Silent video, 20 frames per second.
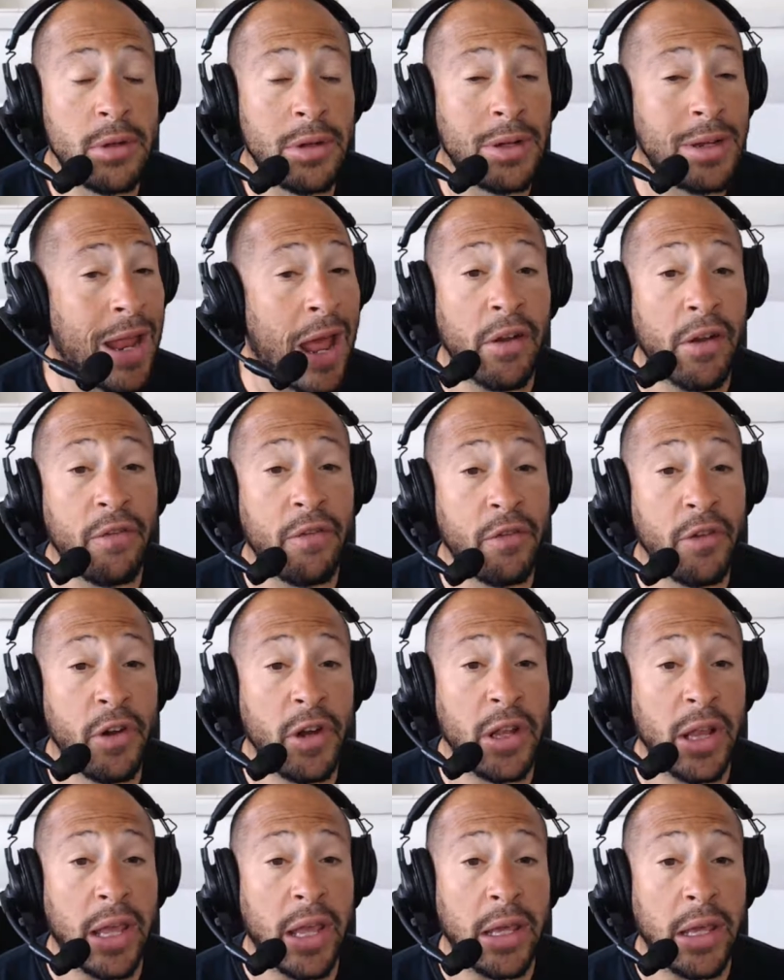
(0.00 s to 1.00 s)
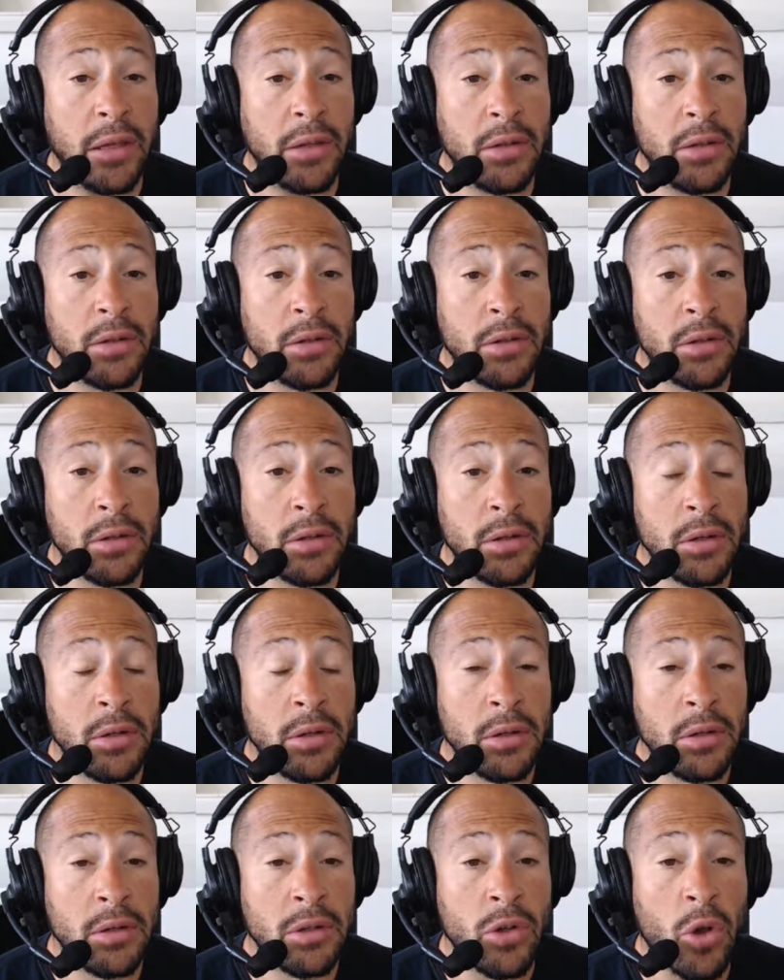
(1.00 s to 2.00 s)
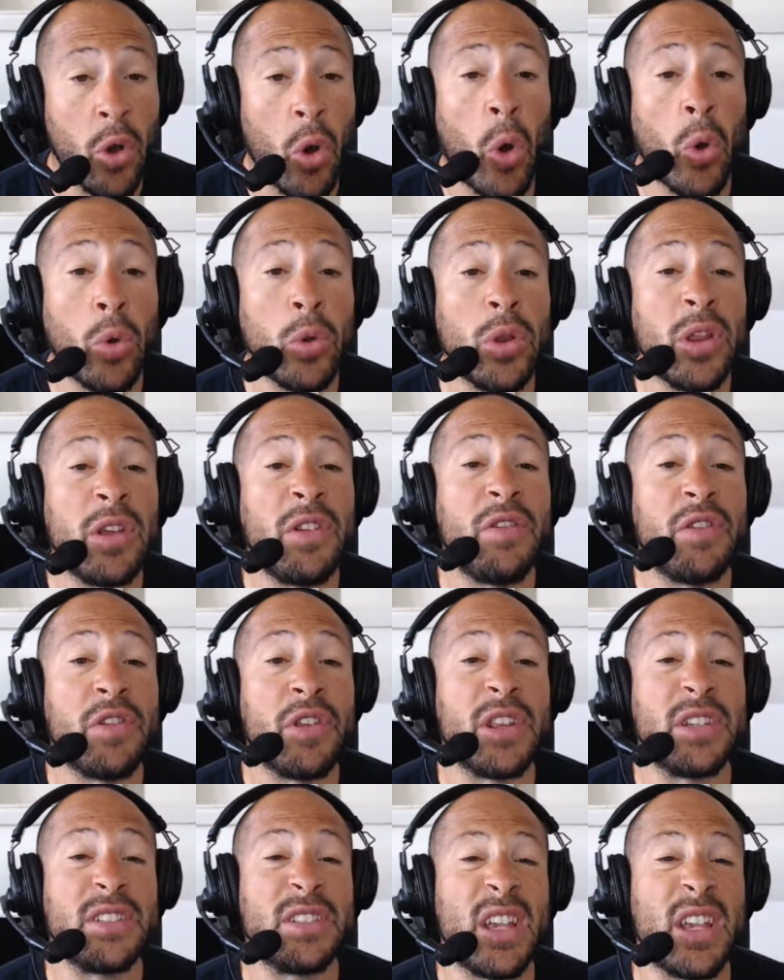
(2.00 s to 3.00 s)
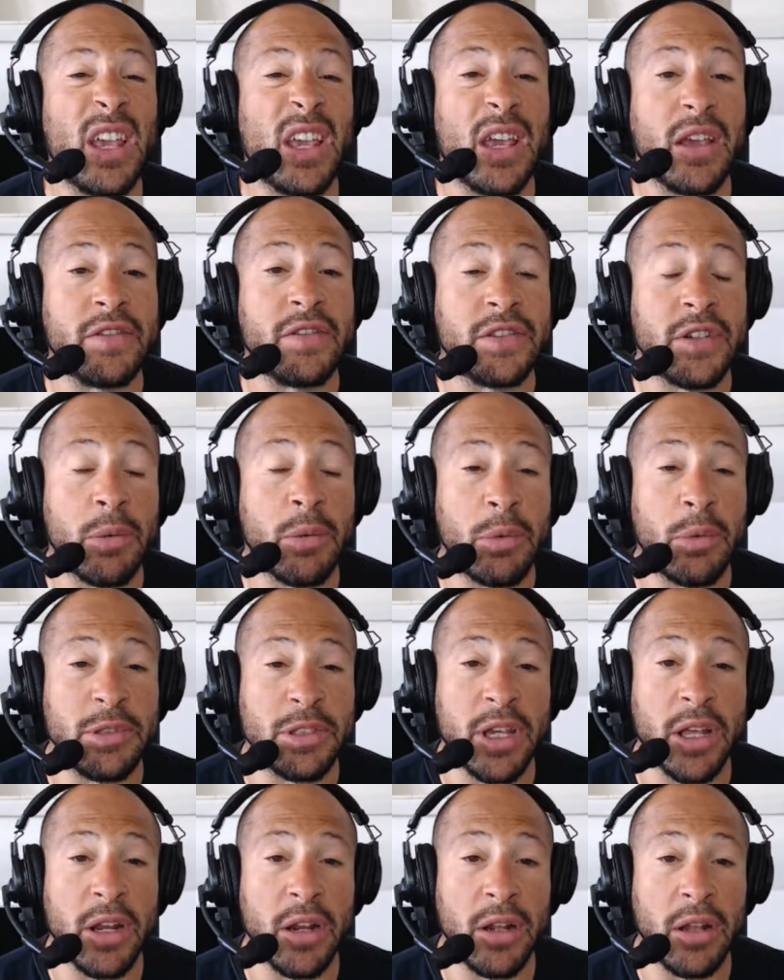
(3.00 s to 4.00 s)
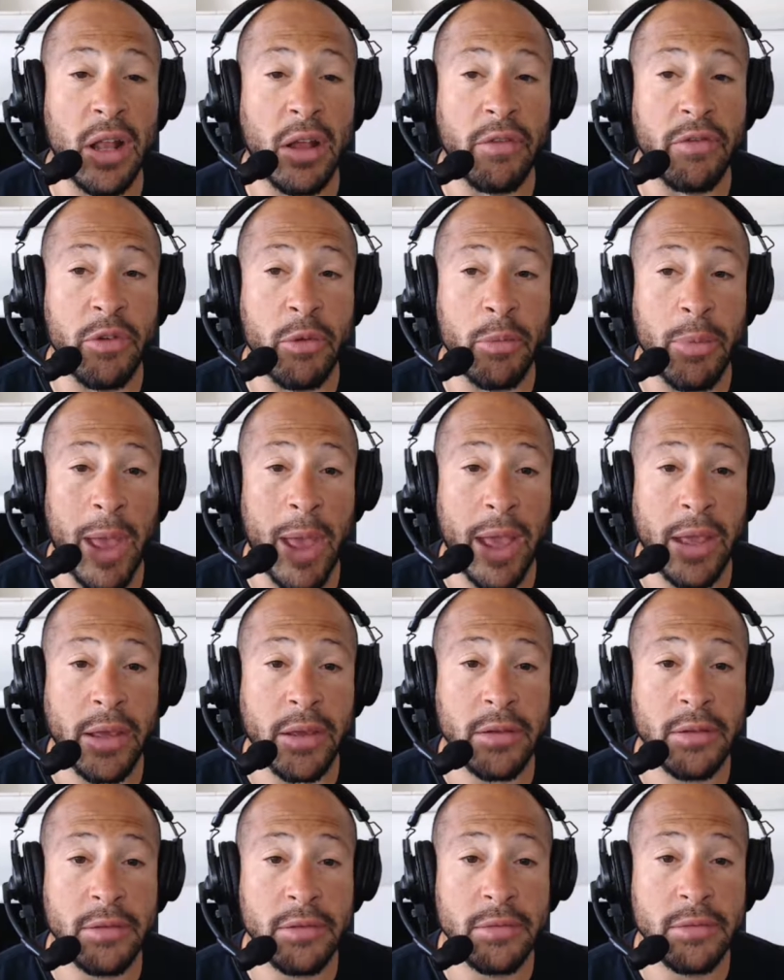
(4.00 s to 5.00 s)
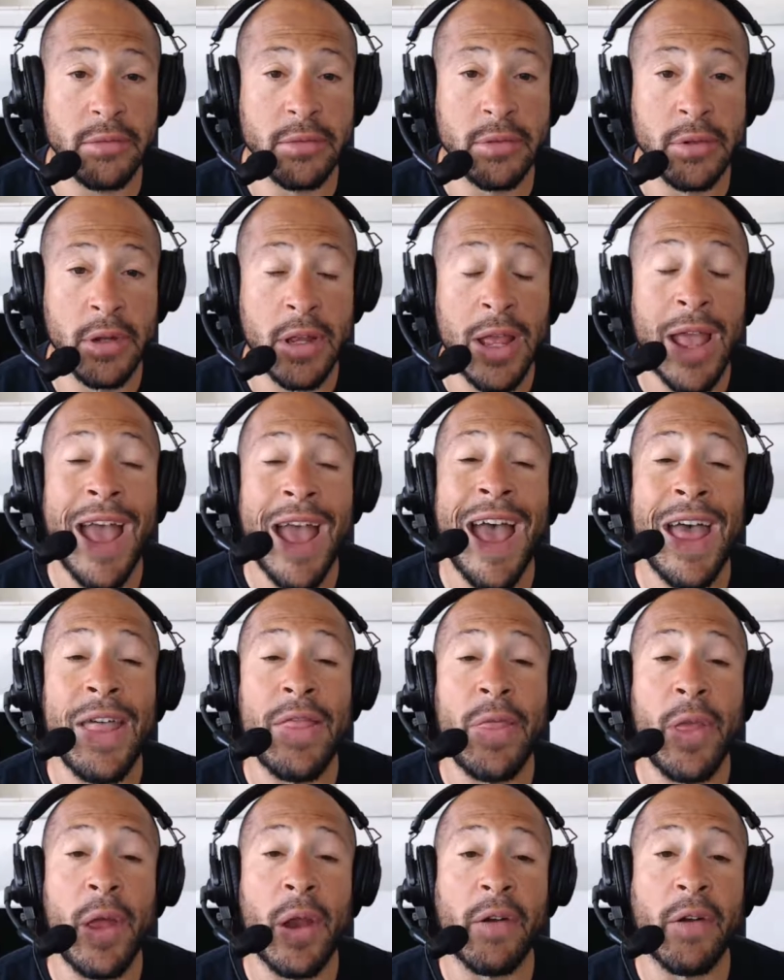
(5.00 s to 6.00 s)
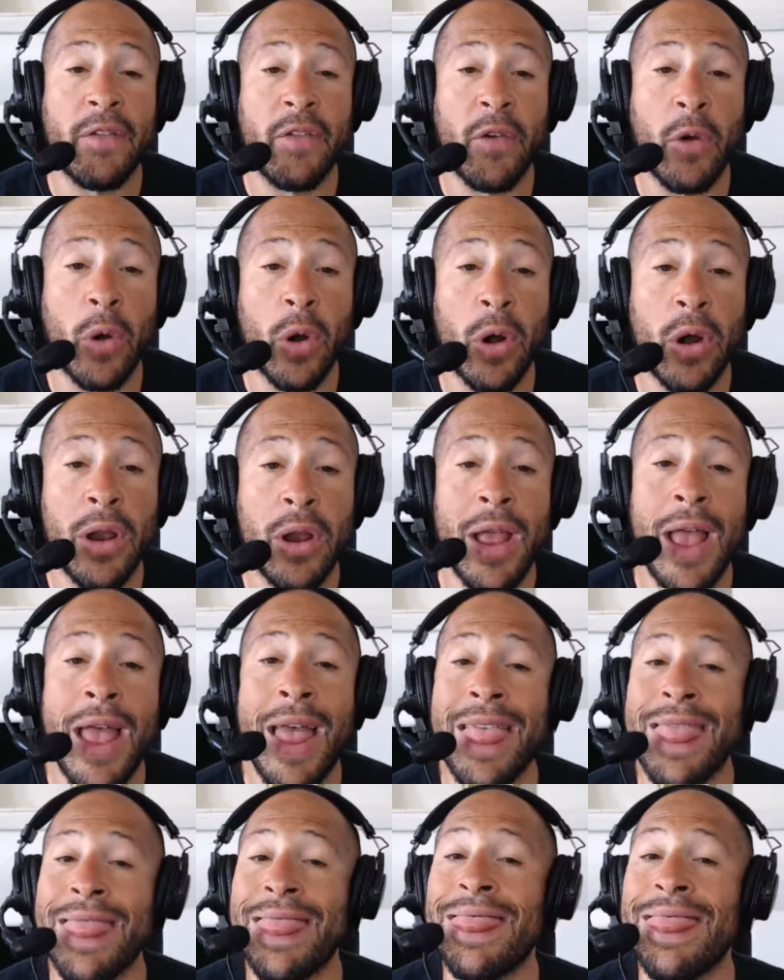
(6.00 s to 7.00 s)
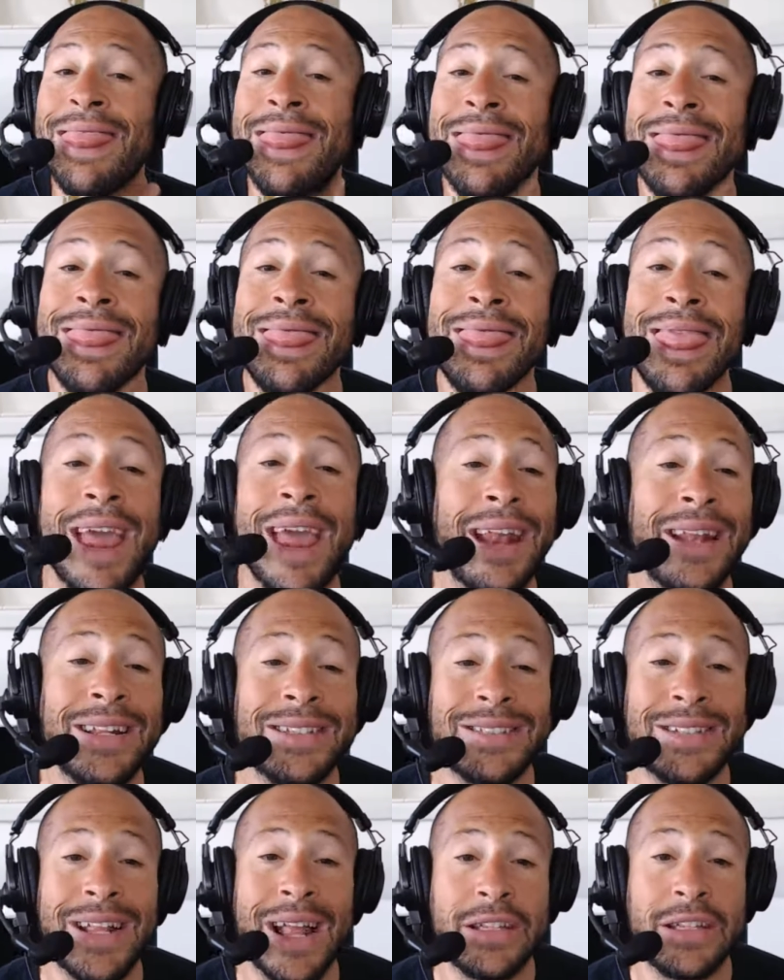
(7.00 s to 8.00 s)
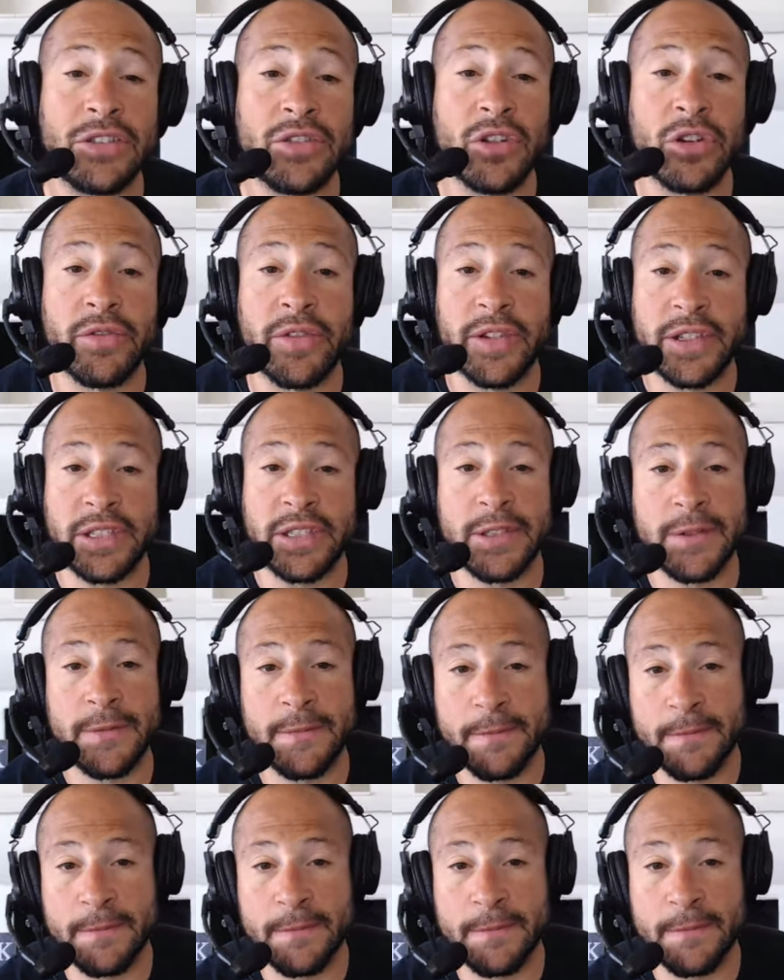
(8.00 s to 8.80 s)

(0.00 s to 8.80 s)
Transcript: Not freely. Only for the sake of someone's going to love you back. And therefore, that is not service.